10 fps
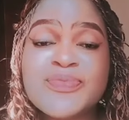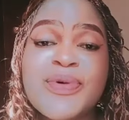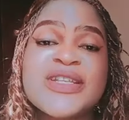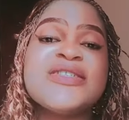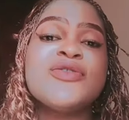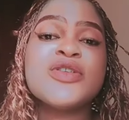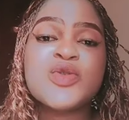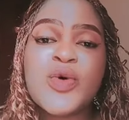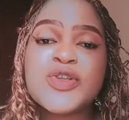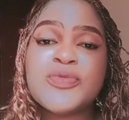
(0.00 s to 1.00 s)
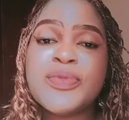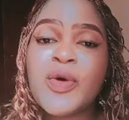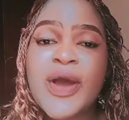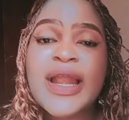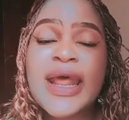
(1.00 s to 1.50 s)
But those who want to be
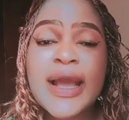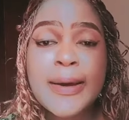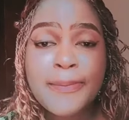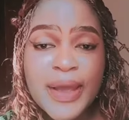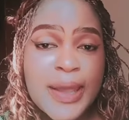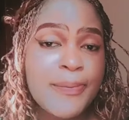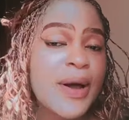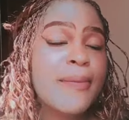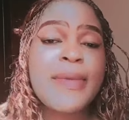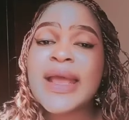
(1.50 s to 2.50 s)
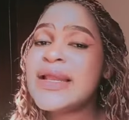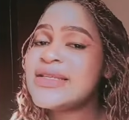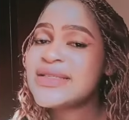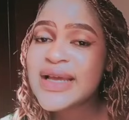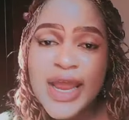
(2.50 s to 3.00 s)
white like a paper, Miley
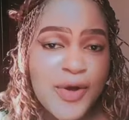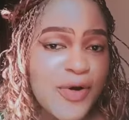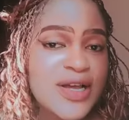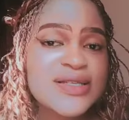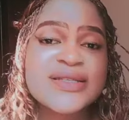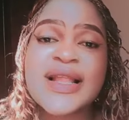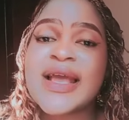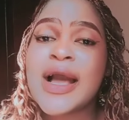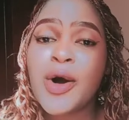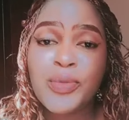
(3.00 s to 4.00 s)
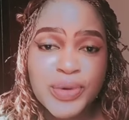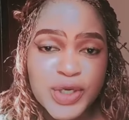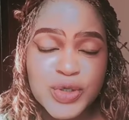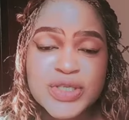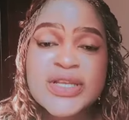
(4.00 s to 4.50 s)
Cyrus, like
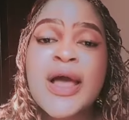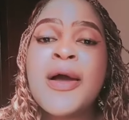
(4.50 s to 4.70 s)
albinos,